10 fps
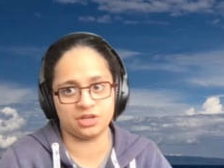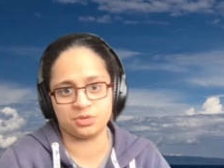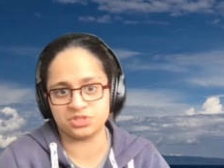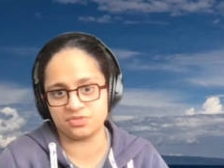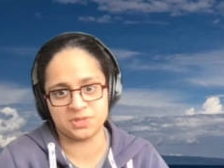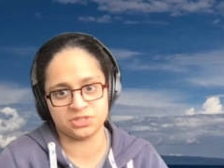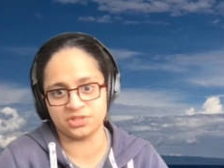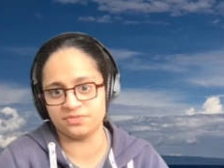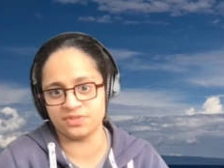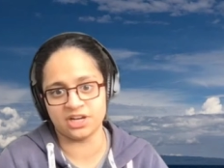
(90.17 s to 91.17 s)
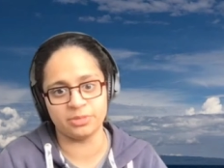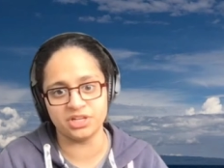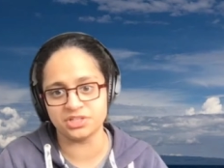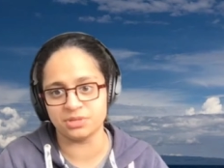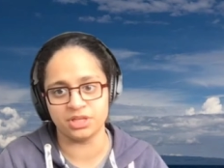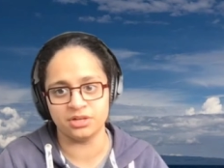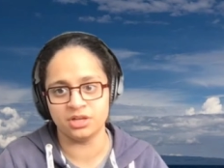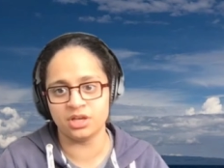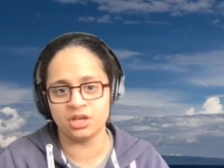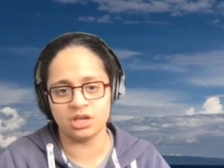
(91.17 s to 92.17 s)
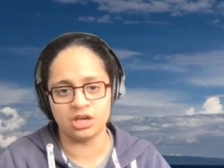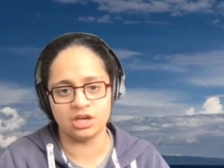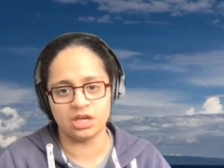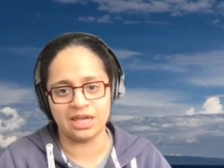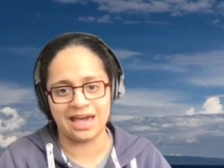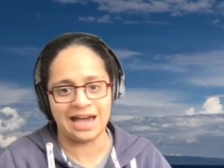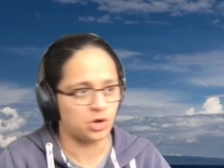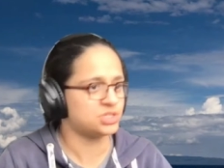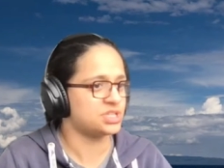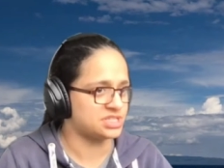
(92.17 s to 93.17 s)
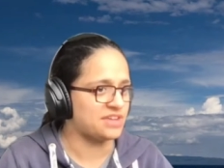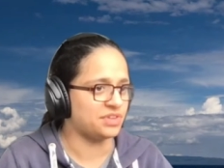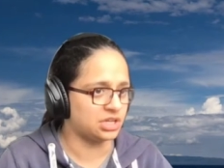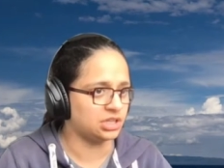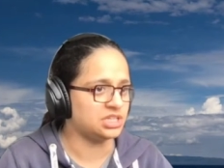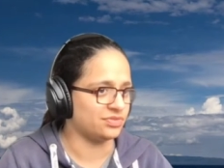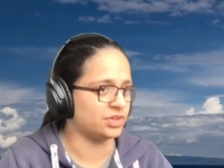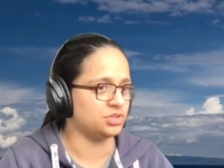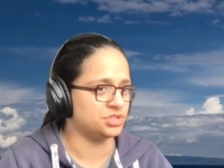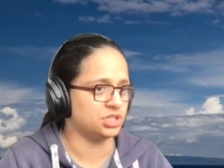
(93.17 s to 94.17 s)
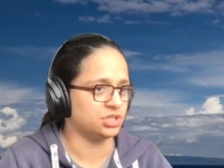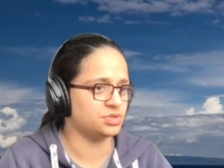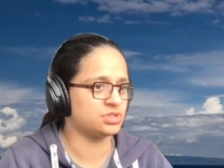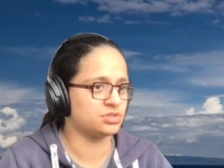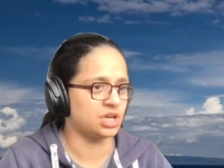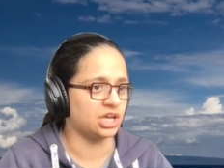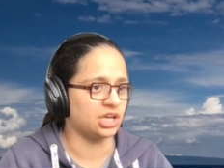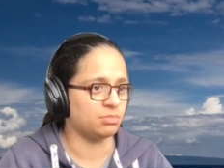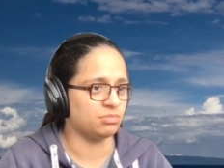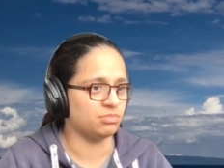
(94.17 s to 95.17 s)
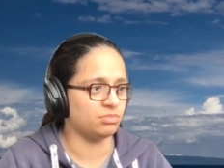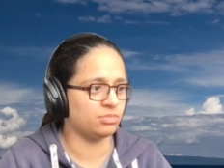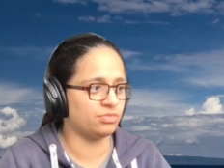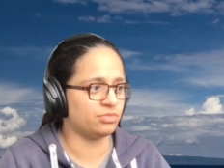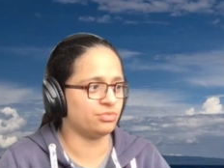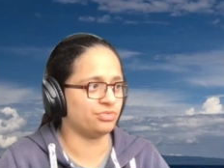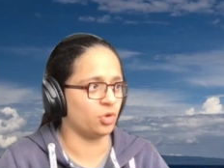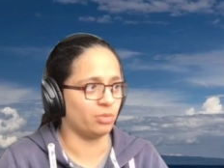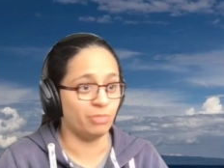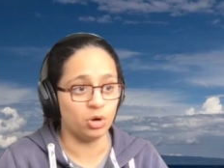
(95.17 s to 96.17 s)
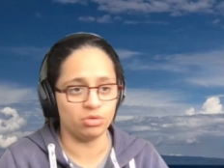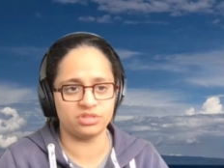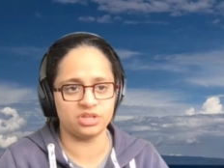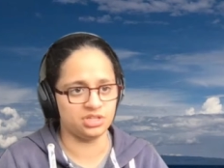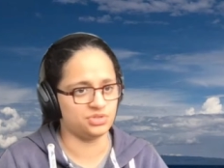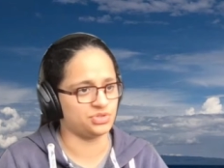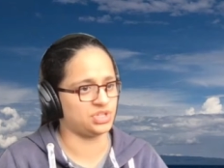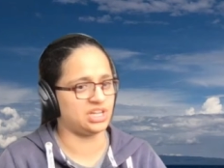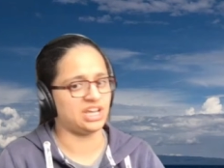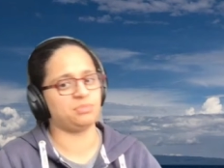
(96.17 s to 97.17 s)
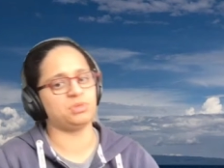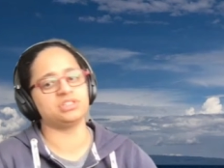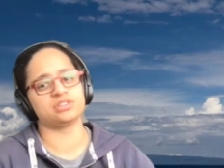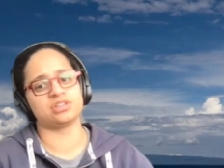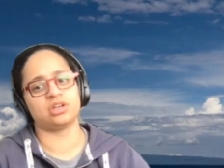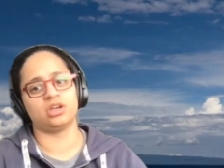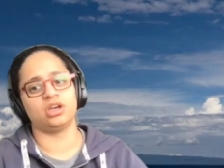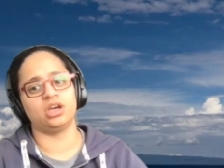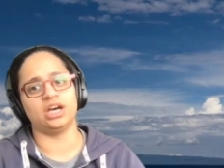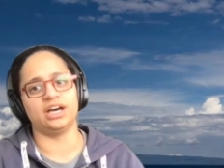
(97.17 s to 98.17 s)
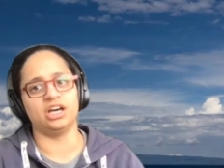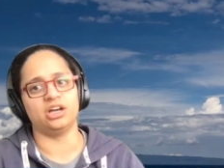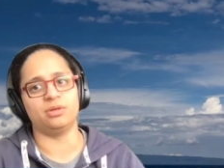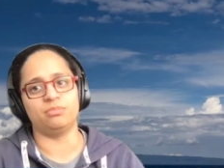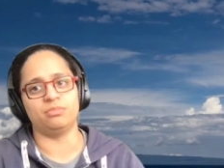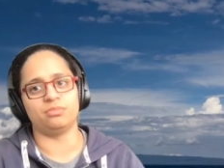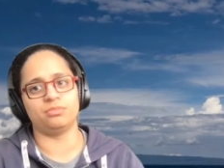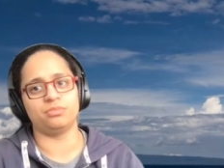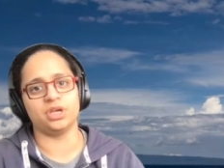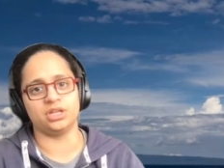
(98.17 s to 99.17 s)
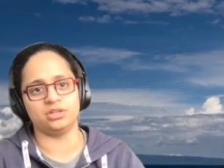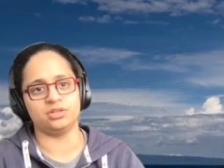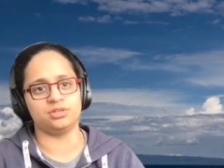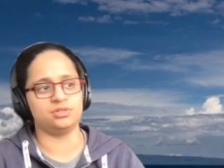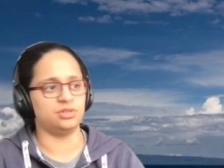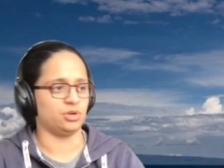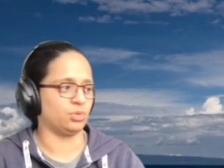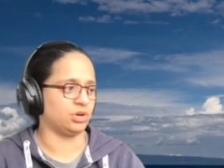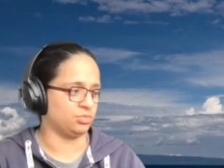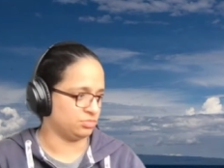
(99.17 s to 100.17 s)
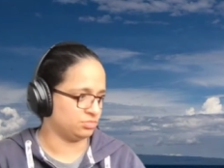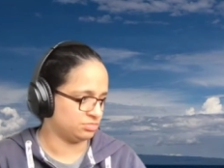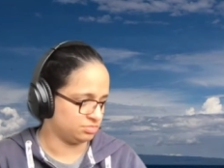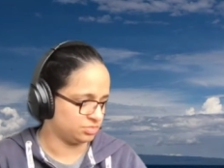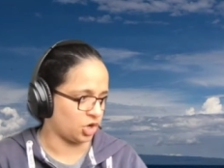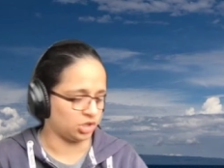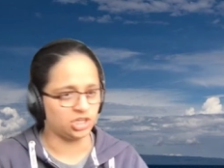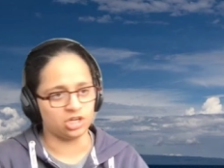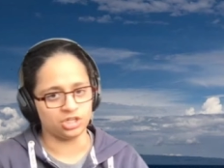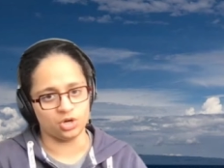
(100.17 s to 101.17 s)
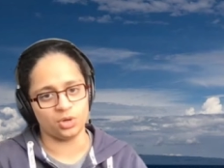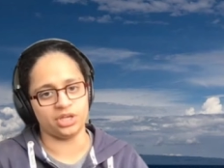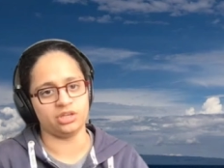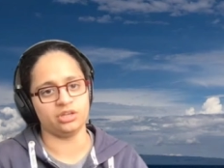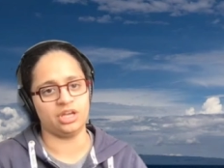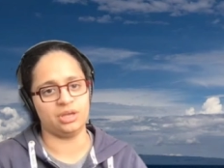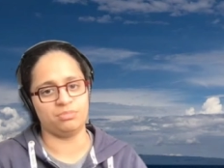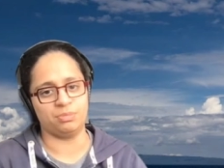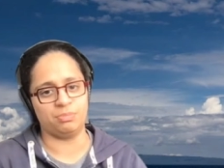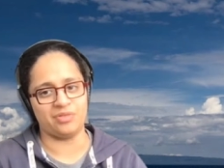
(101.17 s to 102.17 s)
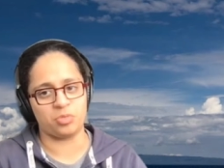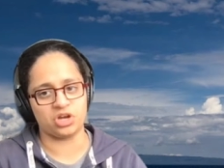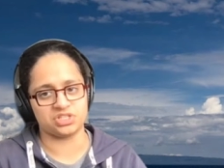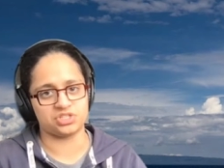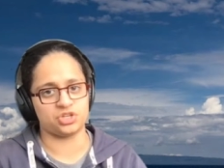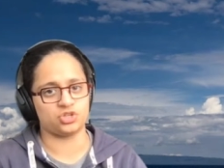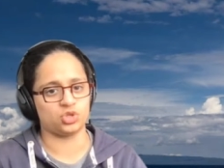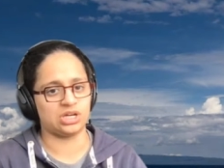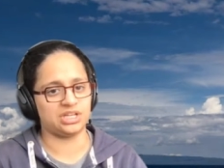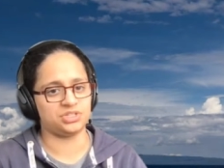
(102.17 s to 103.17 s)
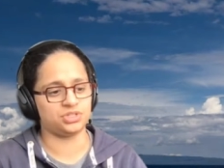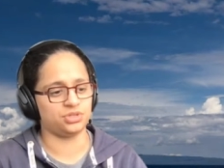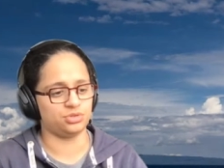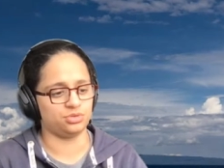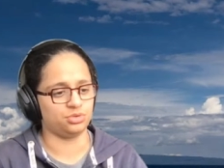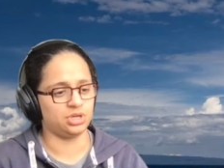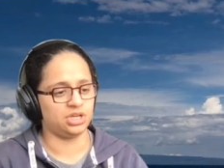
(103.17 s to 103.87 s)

always depends on the environment i mean ours is definitely difficult to use um, for both end users and admins um, and you know we're currently ongoing a, uh, a, bit of a process to try to